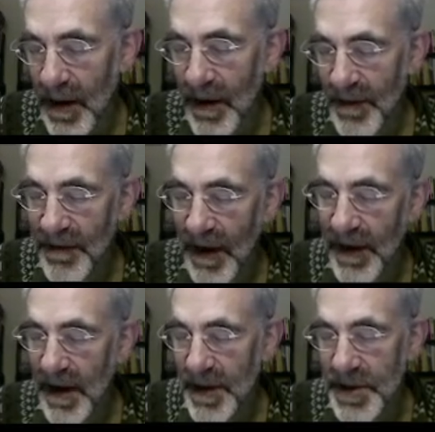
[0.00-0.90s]
are
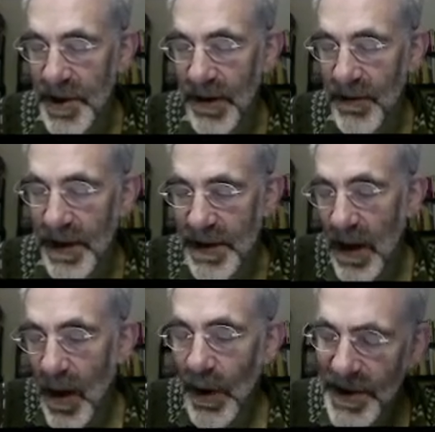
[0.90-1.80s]
finitely generated.
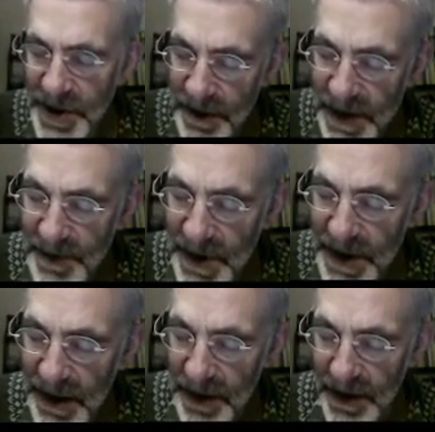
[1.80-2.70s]
Well, actually, this
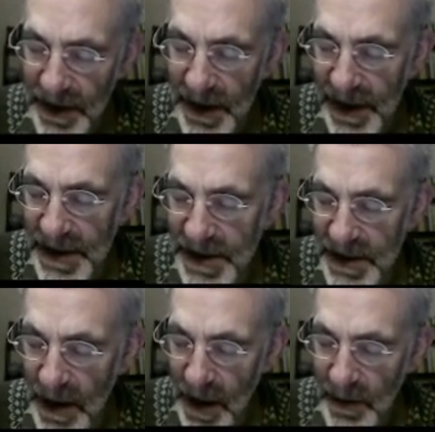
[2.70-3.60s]
particular
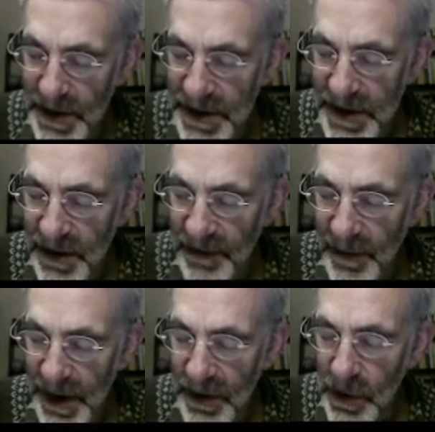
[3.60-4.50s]
case was solved
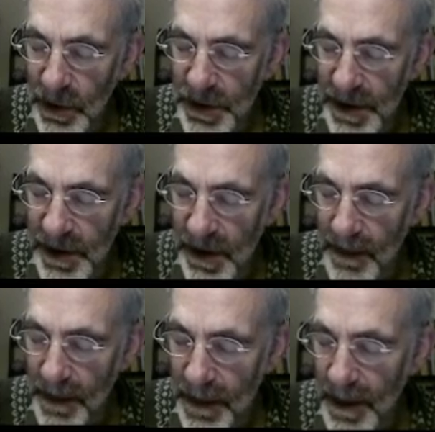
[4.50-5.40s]
by Gordon,
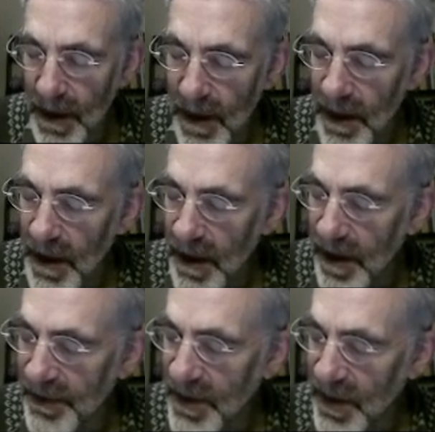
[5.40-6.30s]

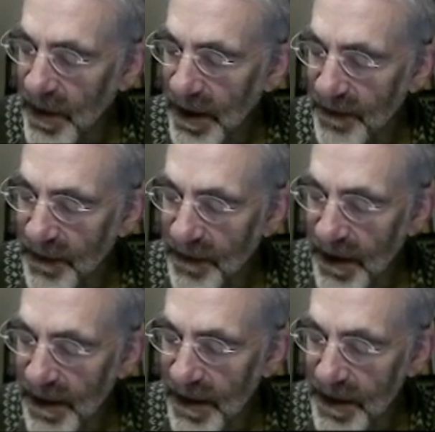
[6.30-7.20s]
the ring of
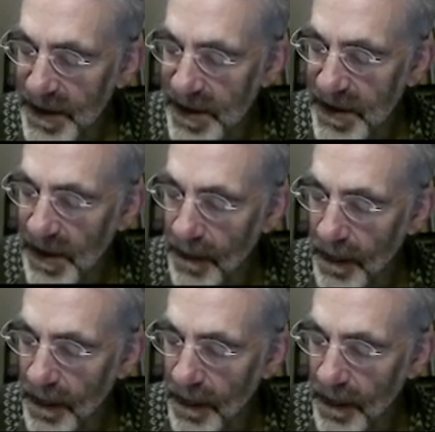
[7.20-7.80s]
invariants